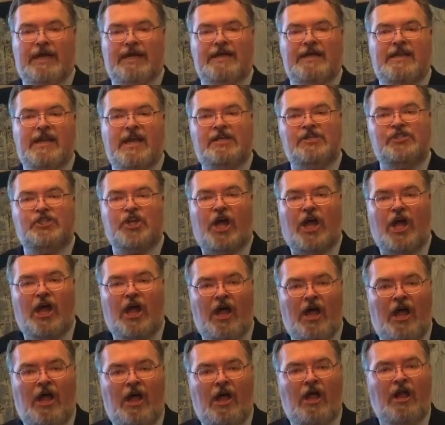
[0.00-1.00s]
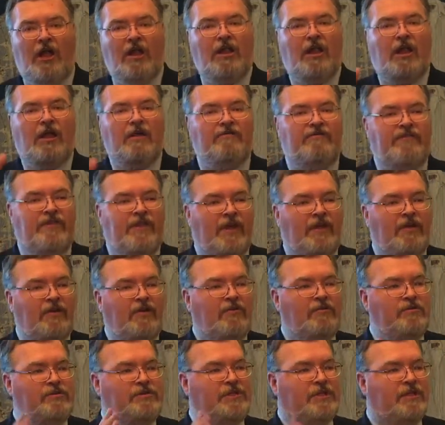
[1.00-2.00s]
does all of
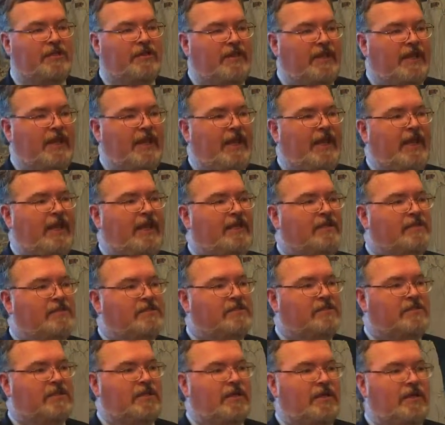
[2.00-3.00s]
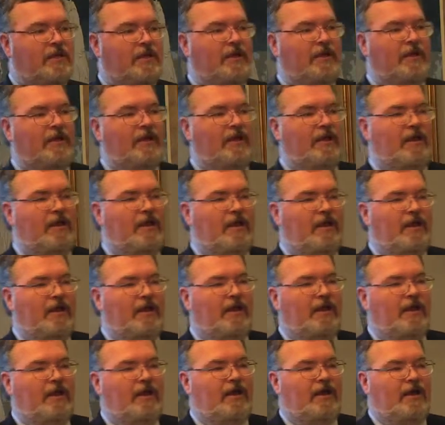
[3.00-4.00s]
those things
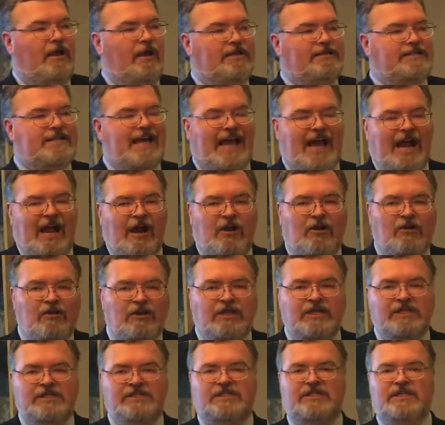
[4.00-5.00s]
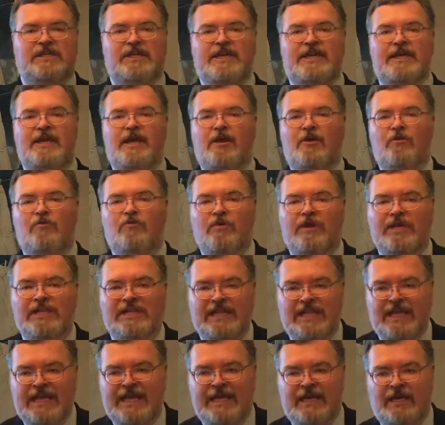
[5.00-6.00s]
tirelessly,
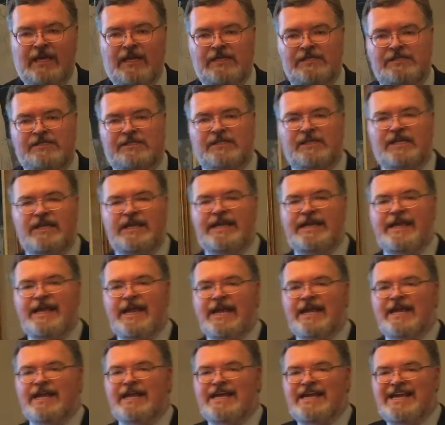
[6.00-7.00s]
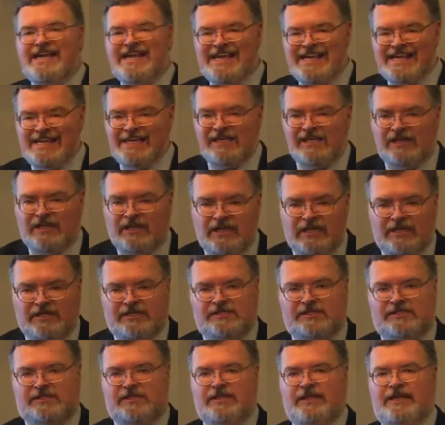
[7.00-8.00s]
relentlessly,
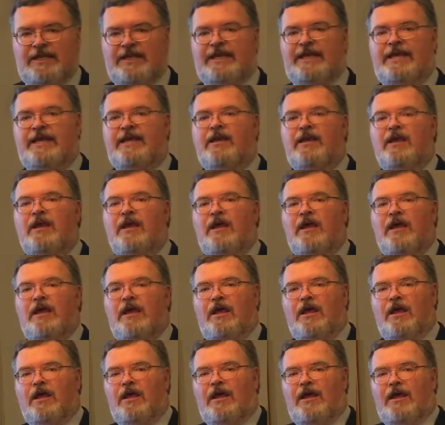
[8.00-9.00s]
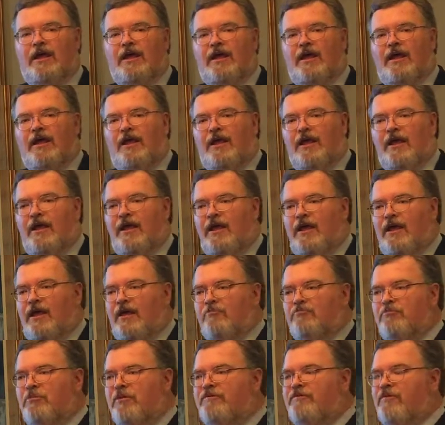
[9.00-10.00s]
endlessly
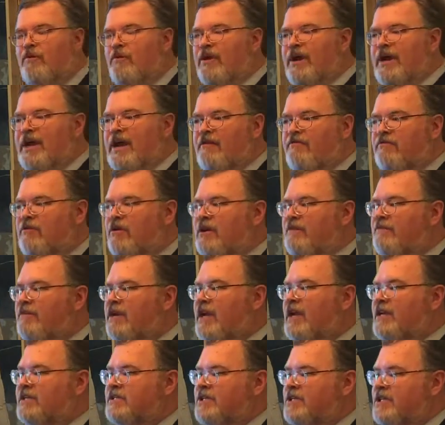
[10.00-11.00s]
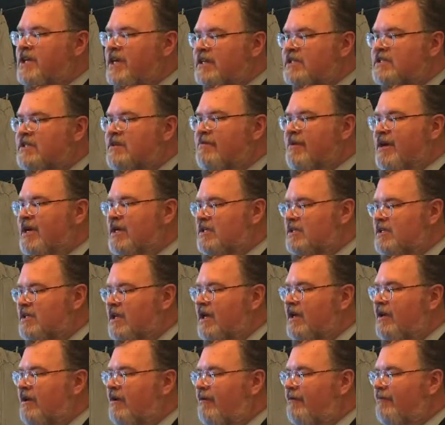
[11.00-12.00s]
before he ever even has a chance to make a sale.